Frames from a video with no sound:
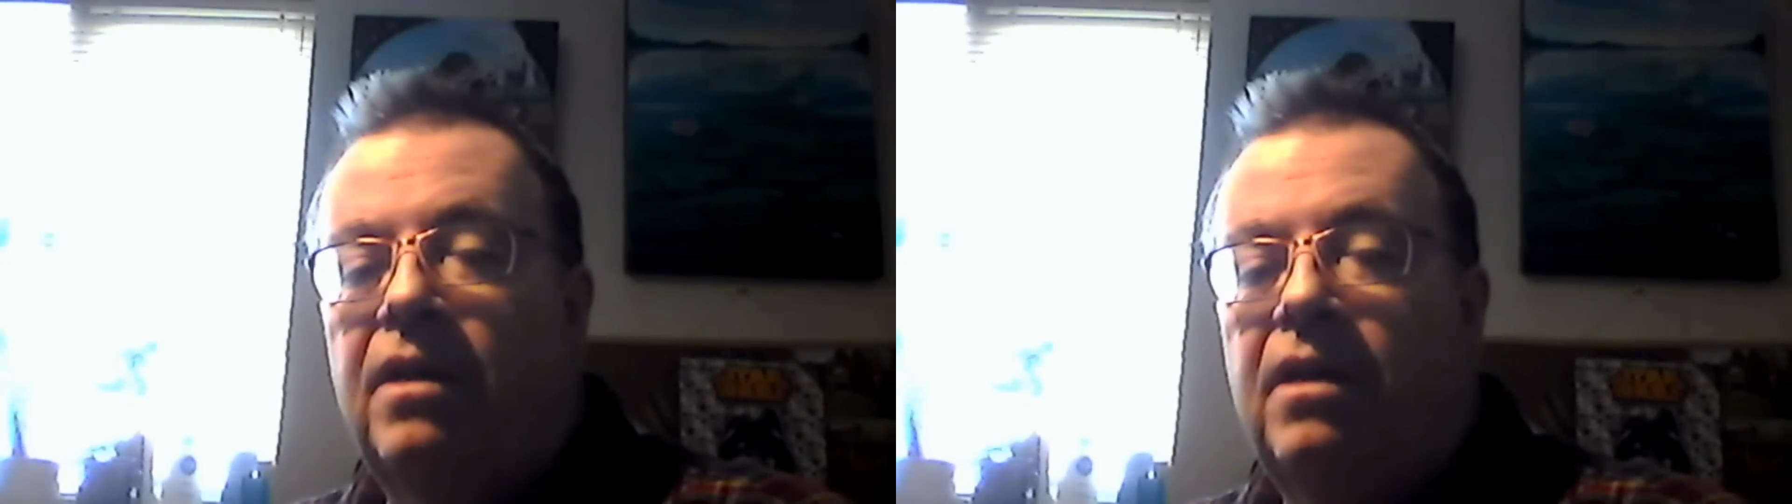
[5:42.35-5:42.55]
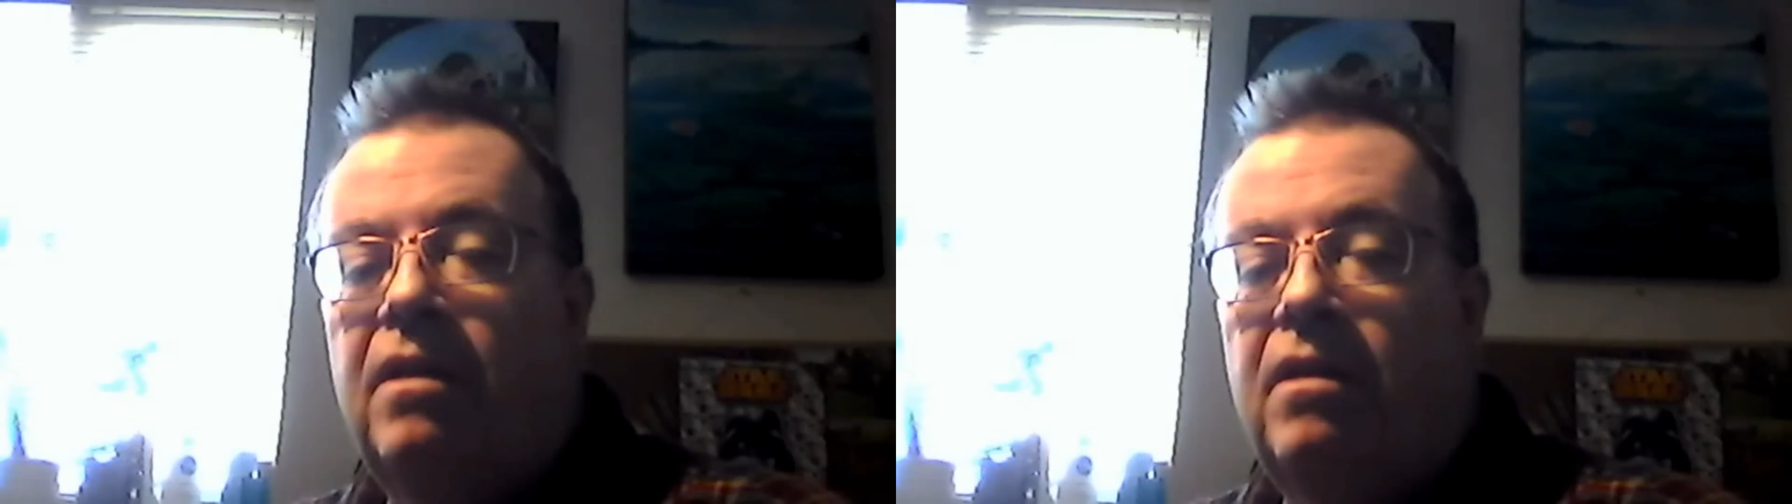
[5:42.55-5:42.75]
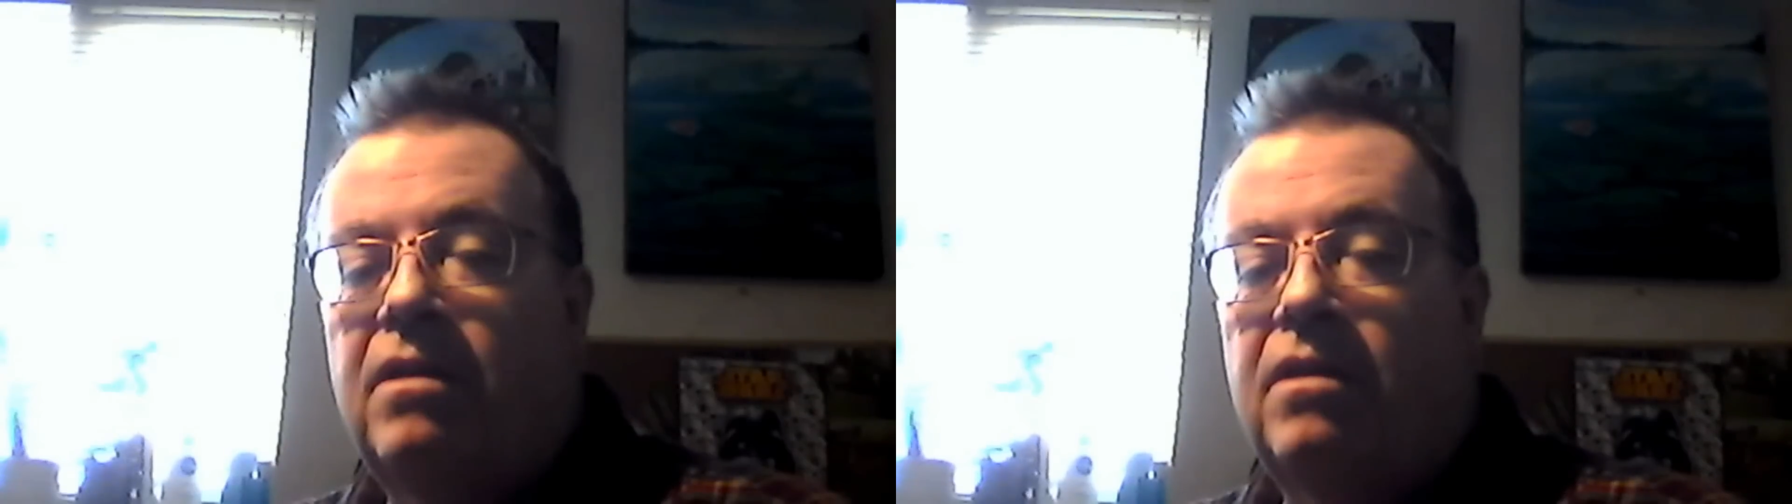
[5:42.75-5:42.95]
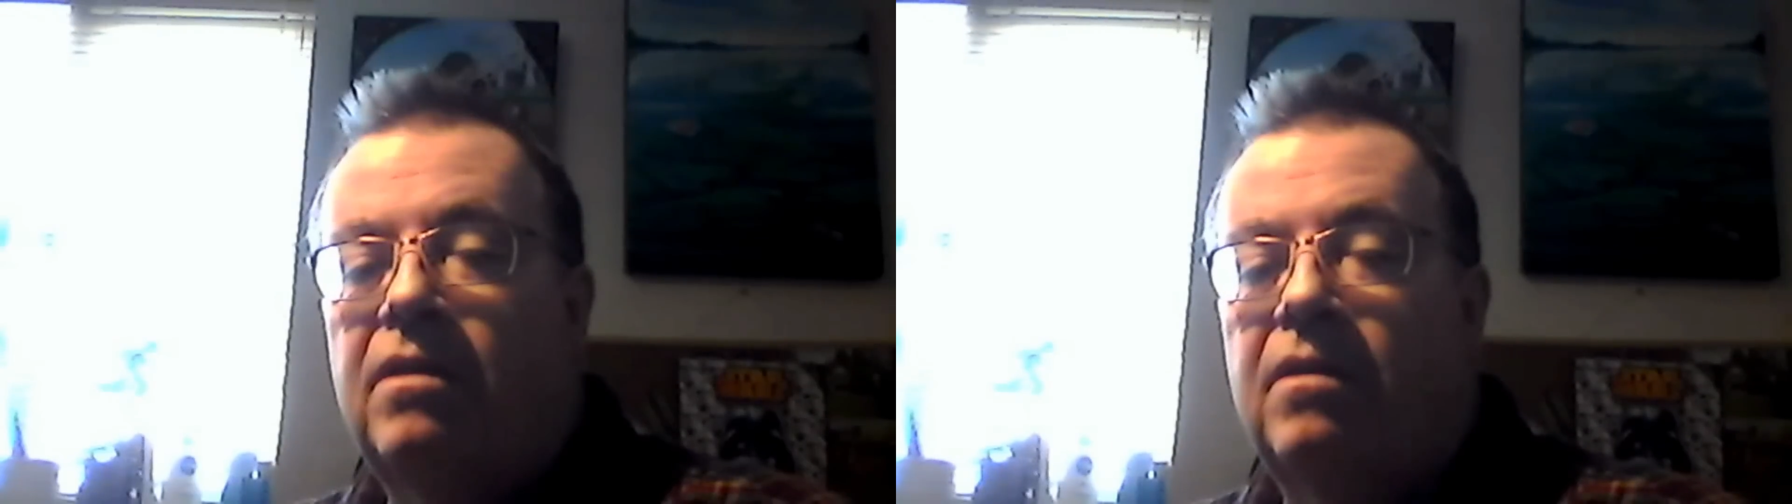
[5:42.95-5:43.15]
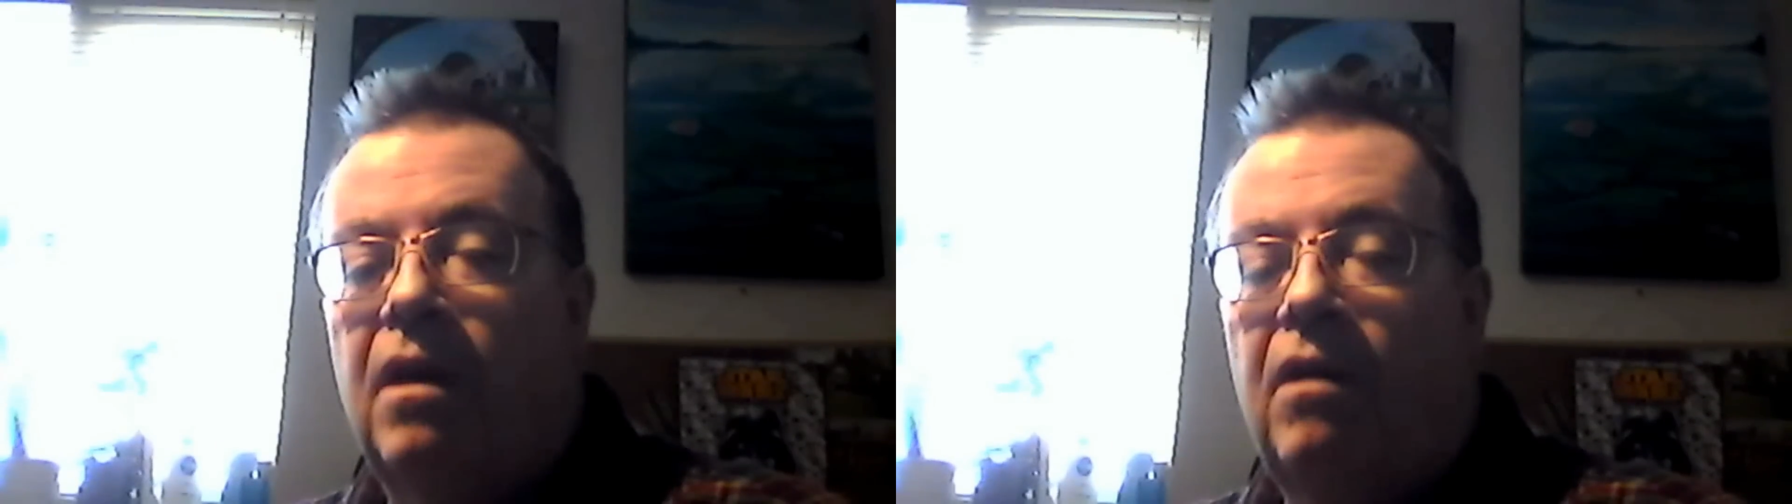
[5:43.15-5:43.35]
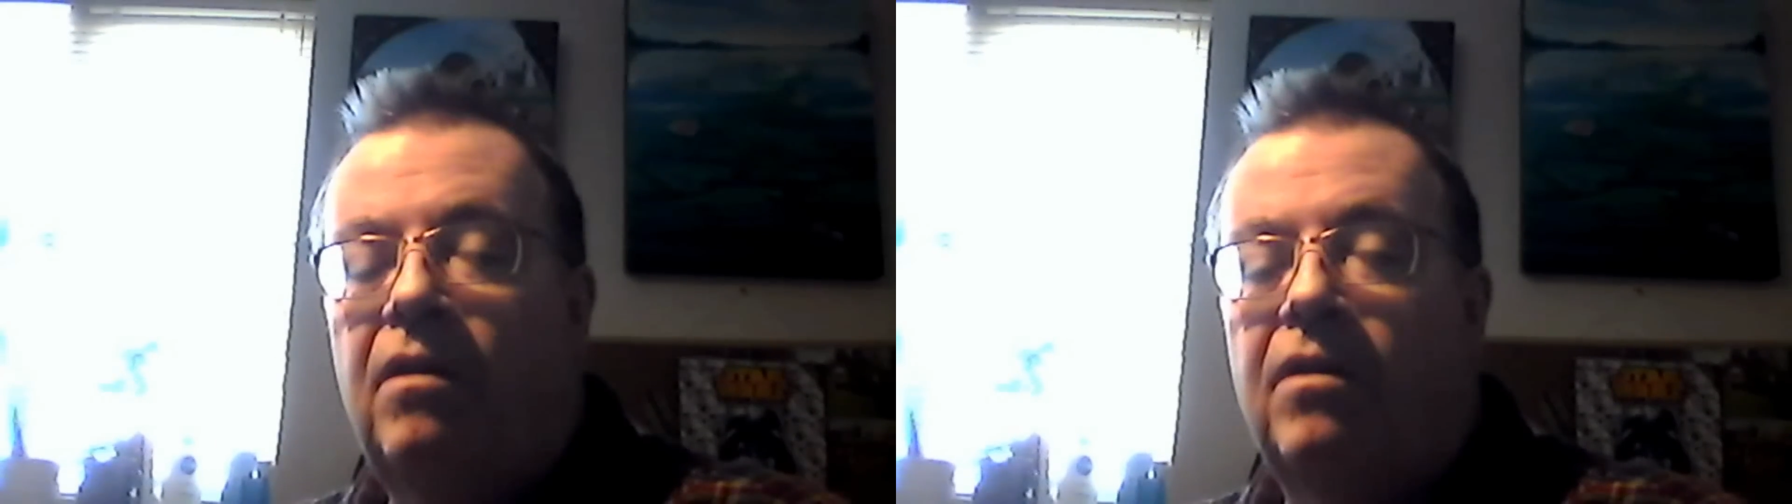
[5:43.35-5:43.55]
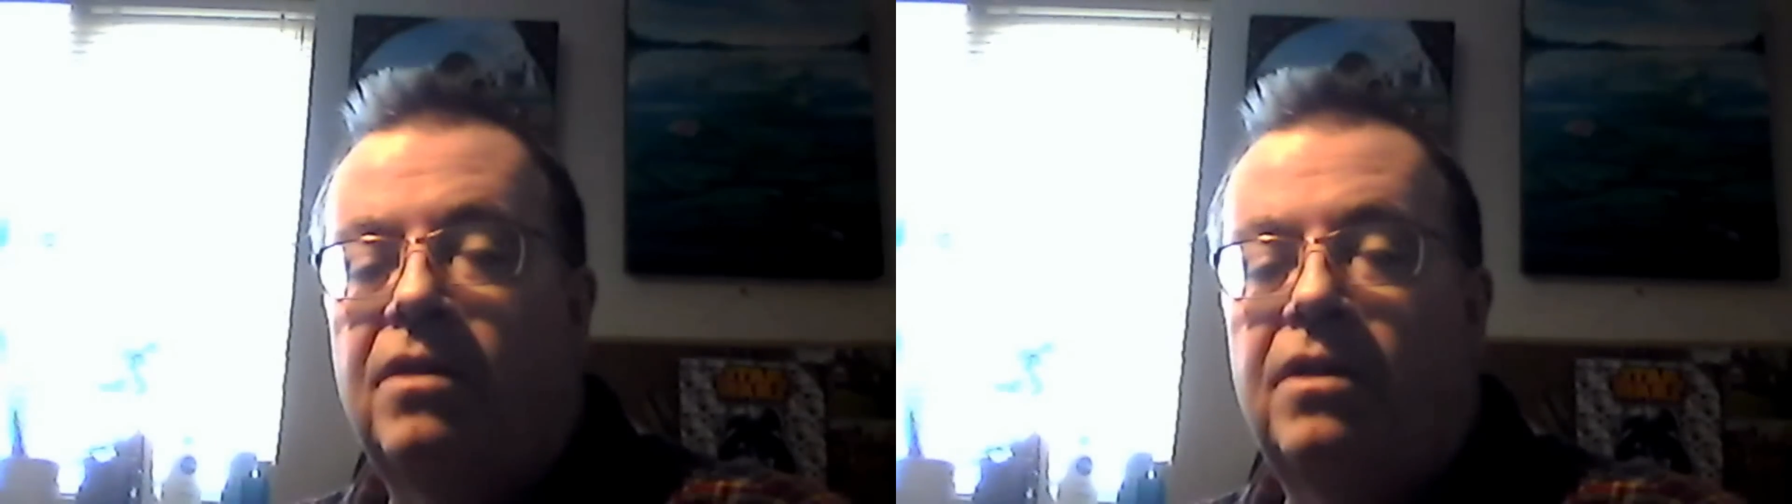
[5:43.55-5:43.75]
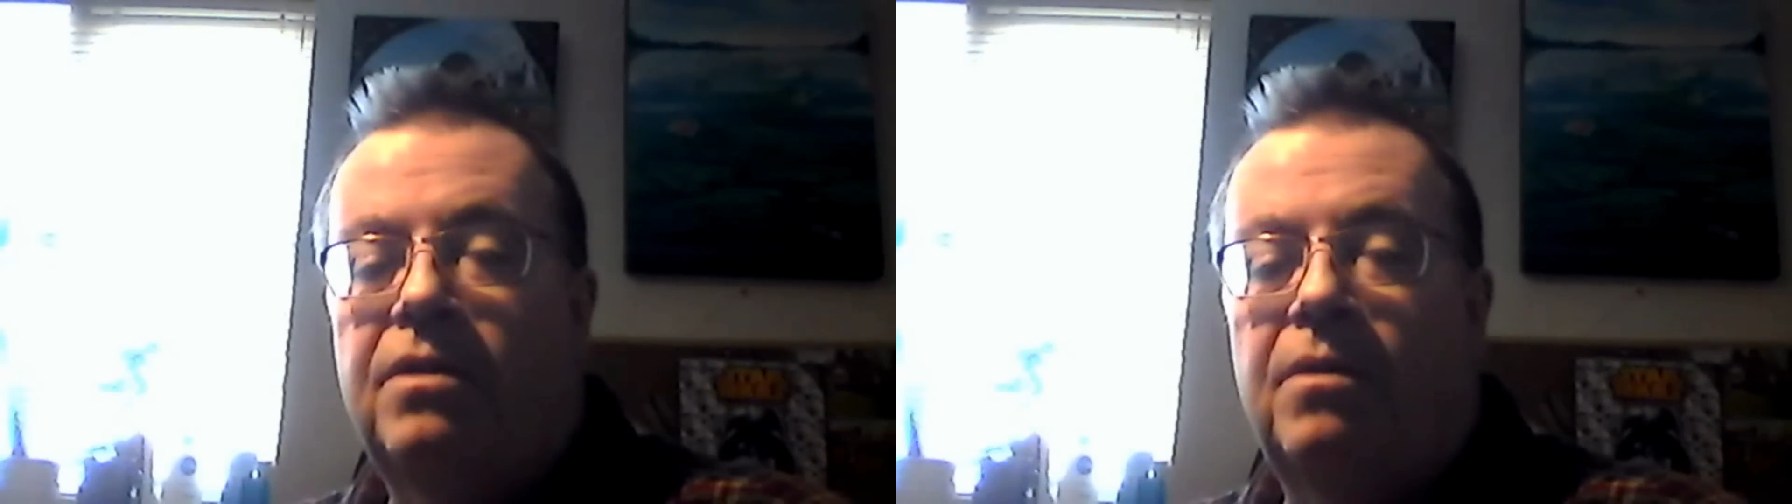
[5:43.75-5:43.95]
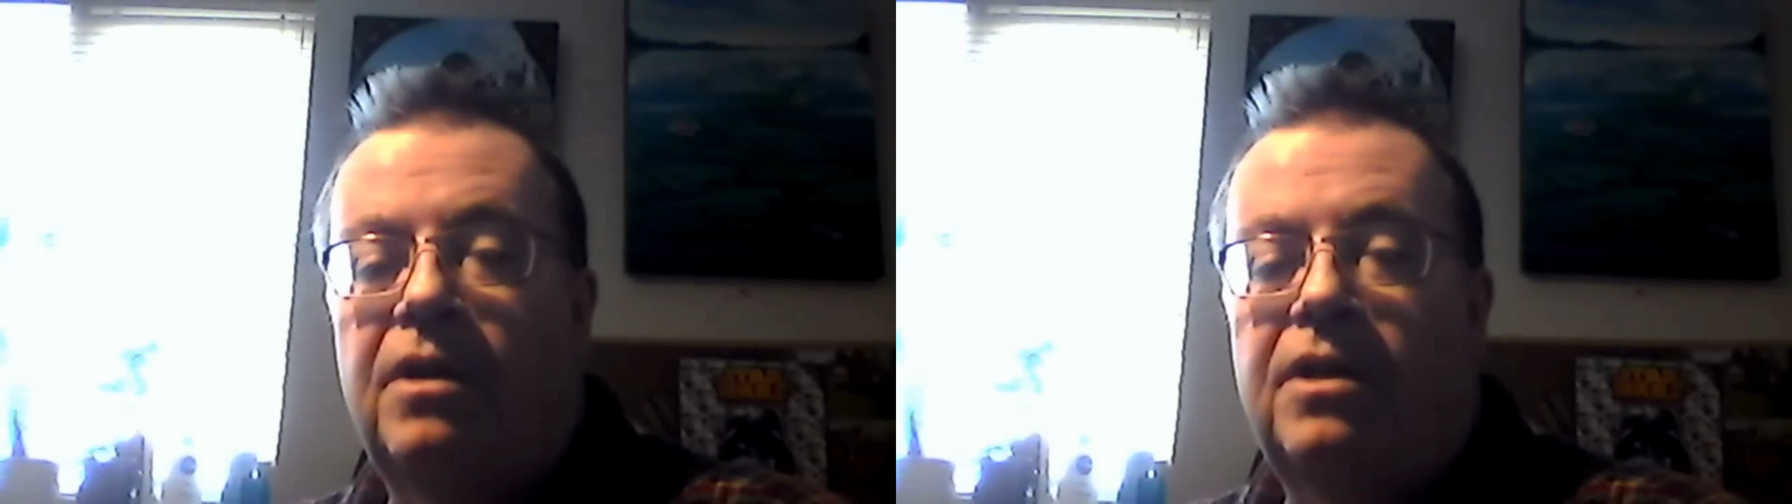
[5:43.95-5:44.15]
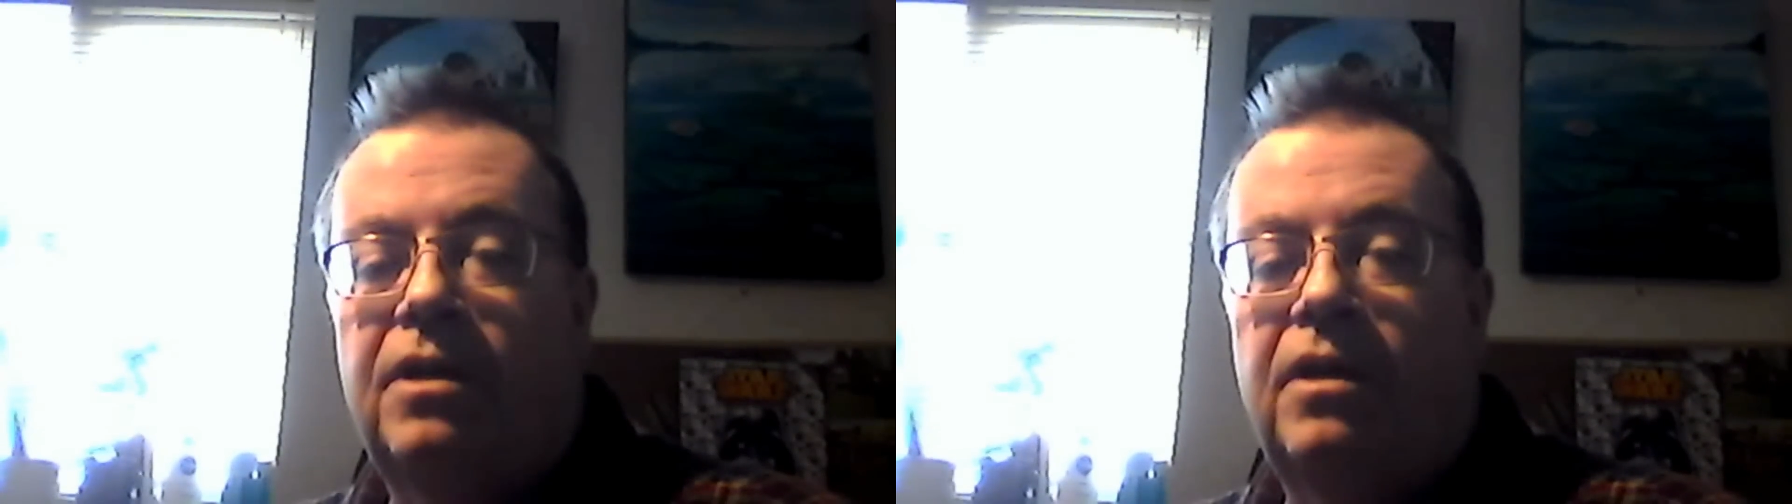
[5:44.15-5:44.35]
in this current
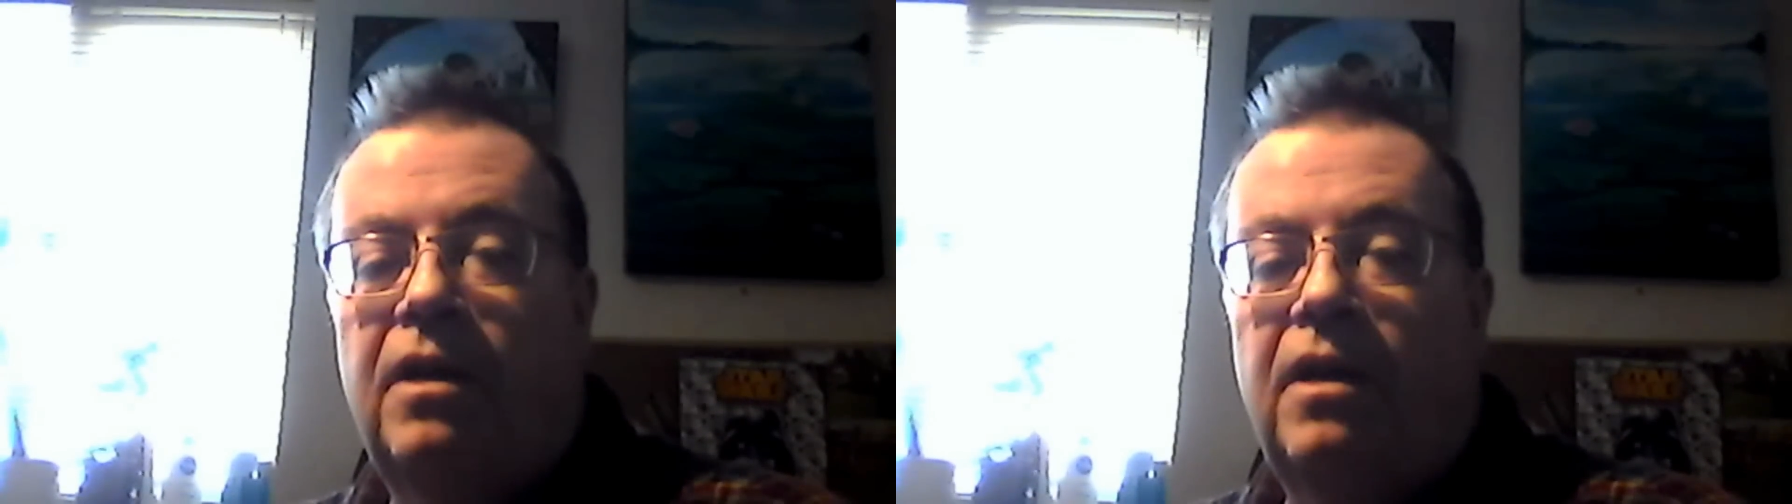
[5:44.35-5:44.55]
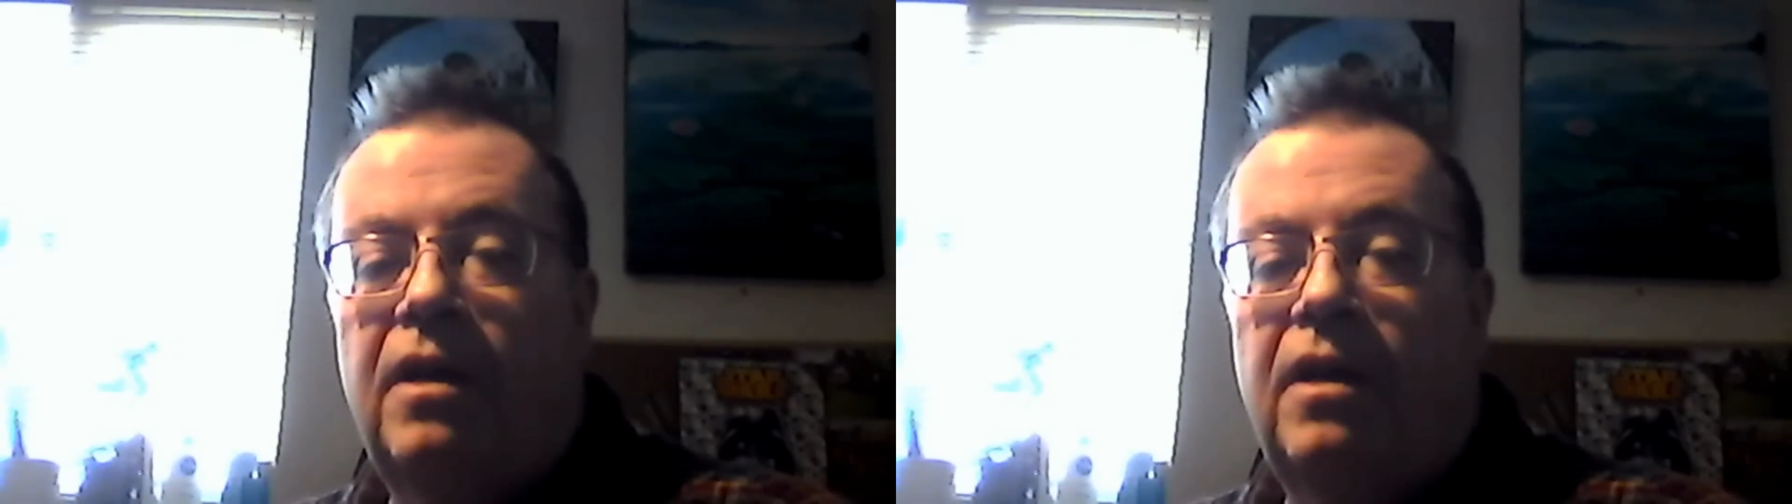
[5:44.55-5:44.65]
situation,